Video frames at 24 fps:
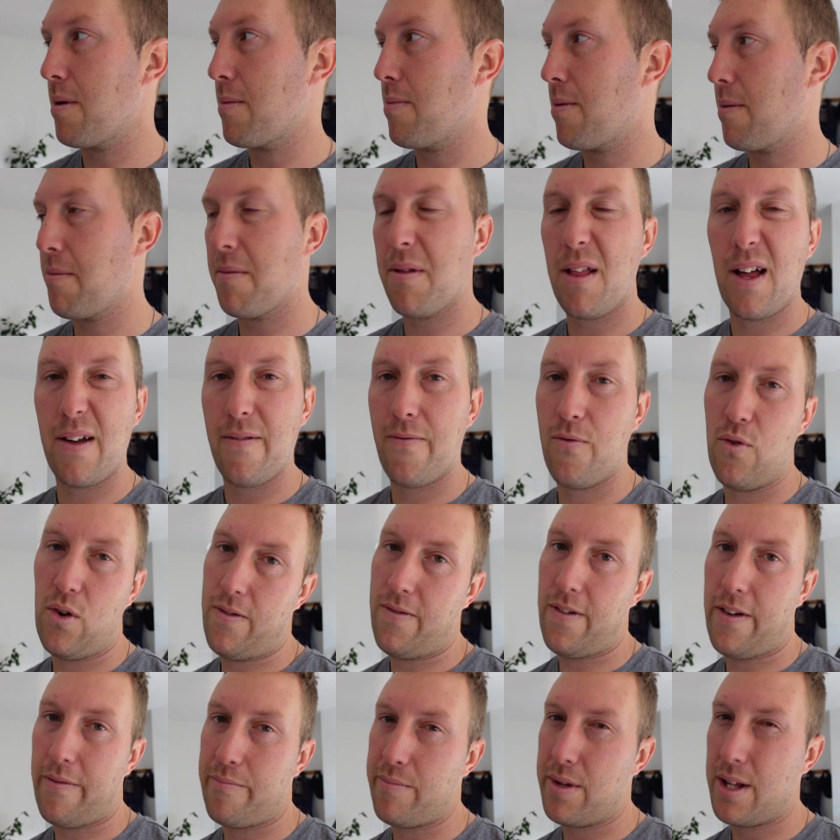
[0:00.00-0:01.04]
but probably like
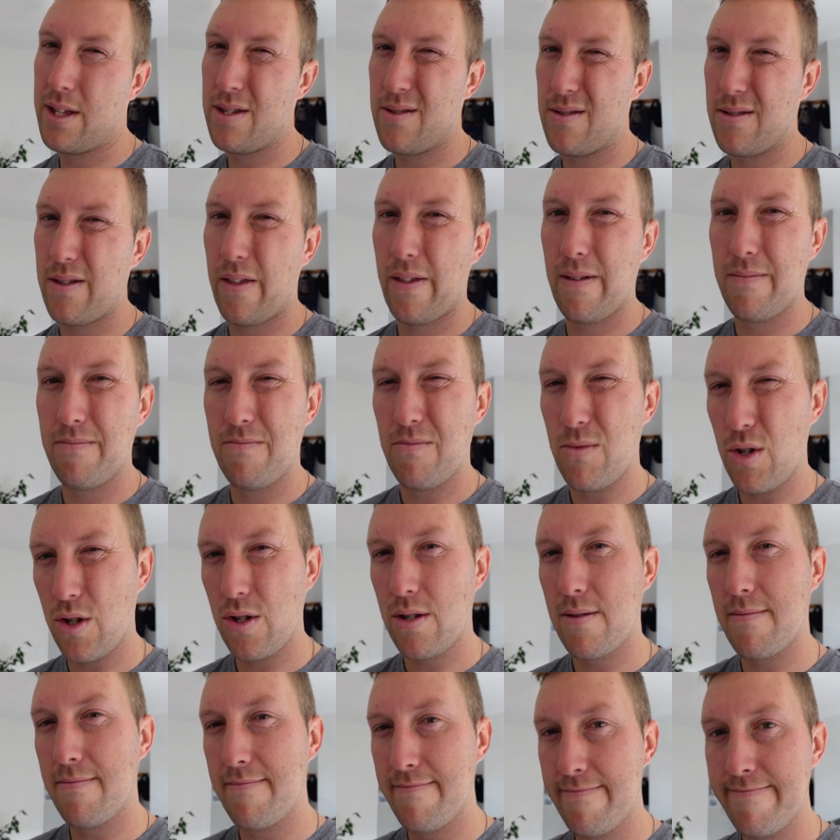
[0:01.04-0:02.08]
forty-five minutes or something.
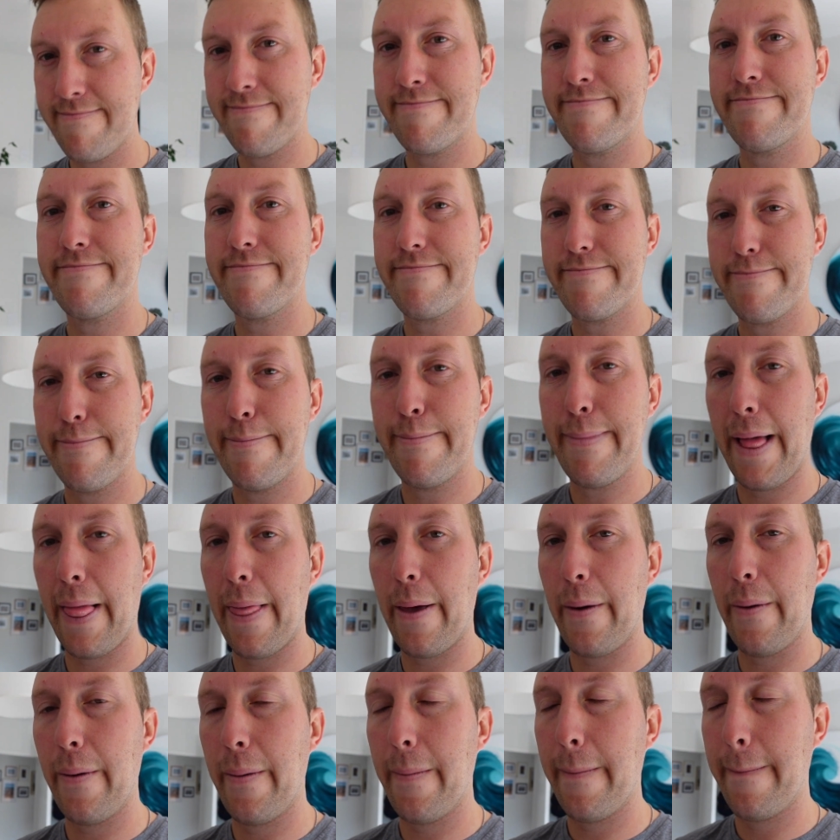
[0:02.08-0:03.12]
Just
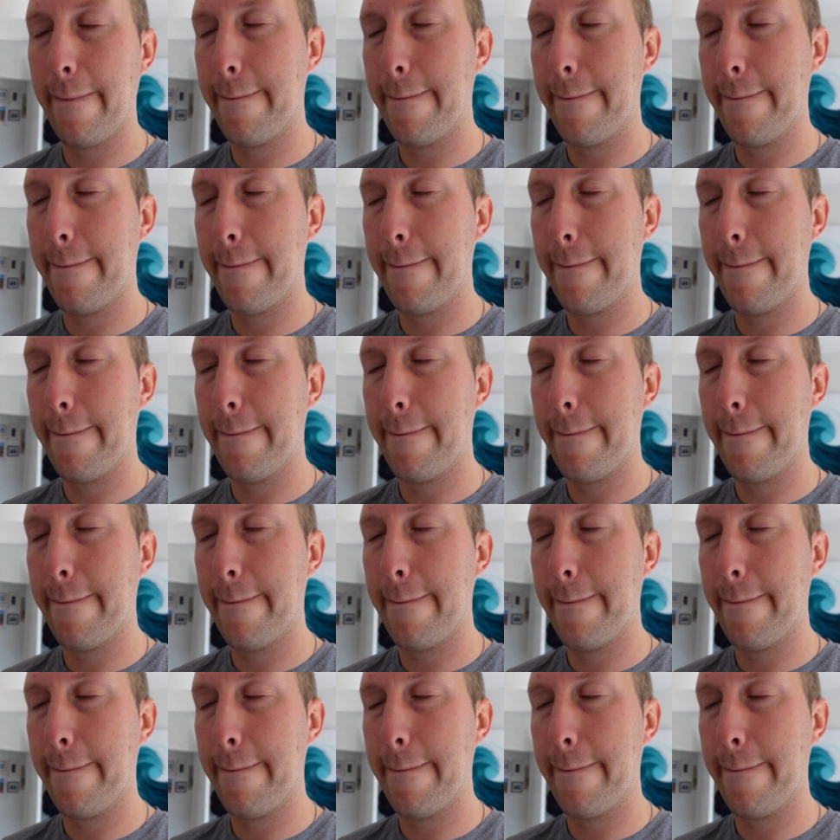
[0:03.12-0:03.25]
mellow.